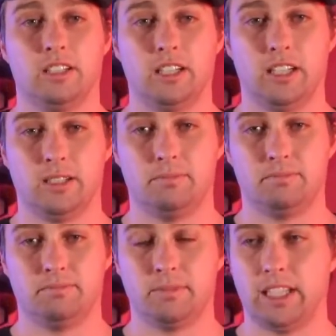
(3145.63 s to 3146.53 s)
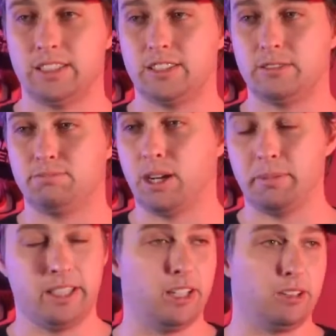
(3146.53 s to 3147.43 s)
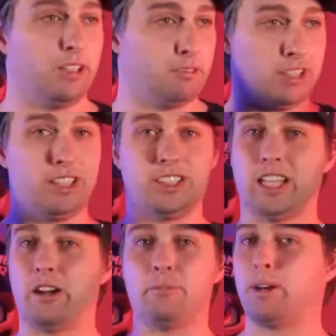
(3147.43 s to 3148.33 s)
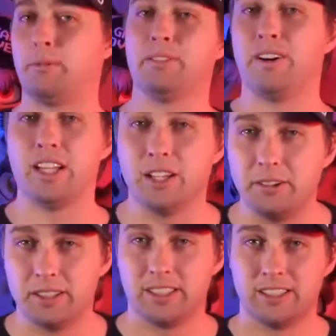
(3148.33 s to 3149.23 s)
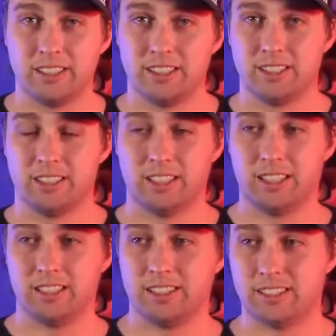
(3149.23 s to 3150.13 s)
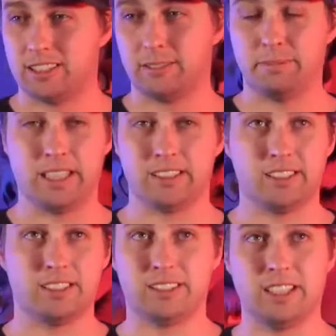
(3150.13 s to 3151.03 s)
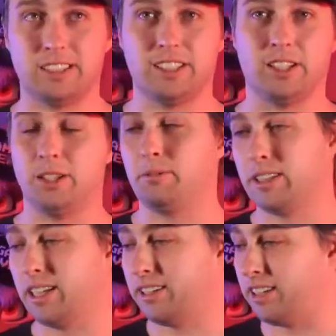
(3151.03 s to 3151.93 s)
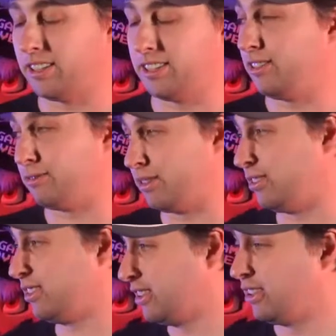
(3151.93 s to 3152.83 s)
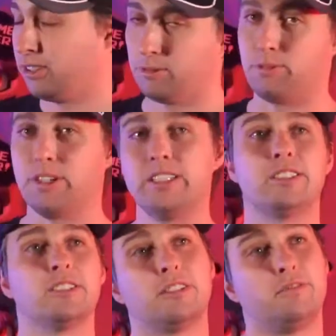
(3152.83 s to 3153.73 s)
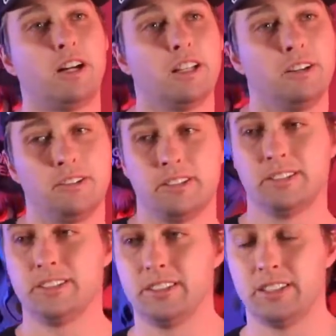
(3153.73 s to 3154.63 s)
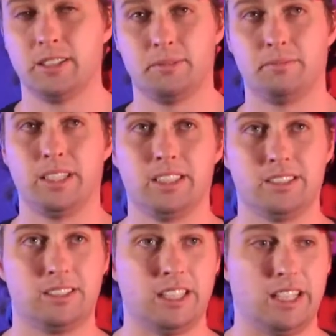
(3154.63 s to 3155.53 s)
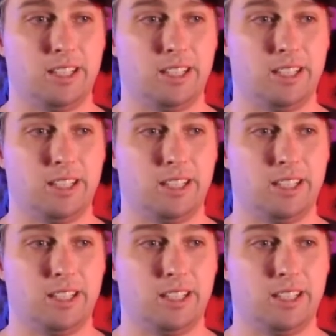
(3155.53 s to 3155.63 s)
It's probably the only religion I would probably follow, because it's the only one I see real reason to follow, because